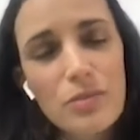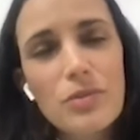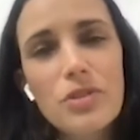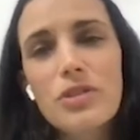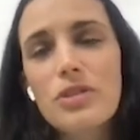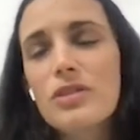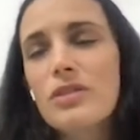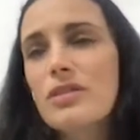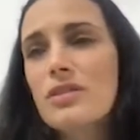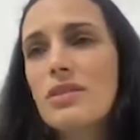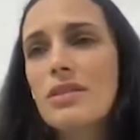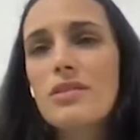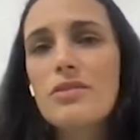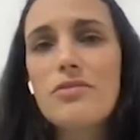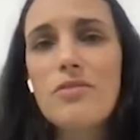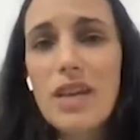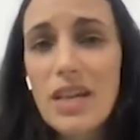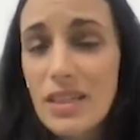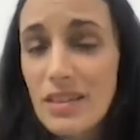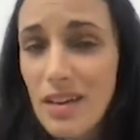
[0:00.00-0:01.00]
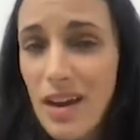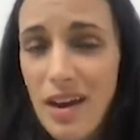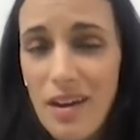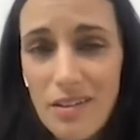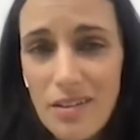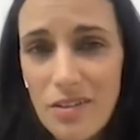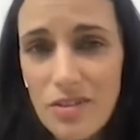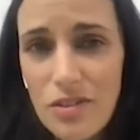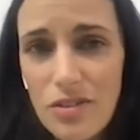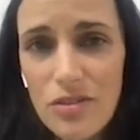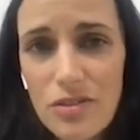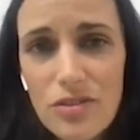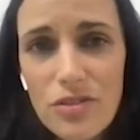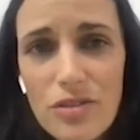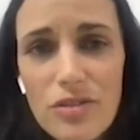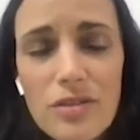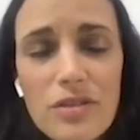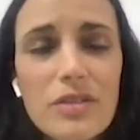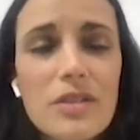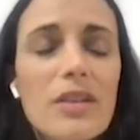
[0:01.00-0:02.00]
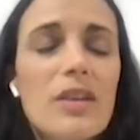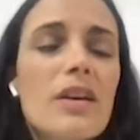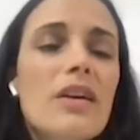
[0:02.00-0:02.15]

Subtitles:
which is a great architecture,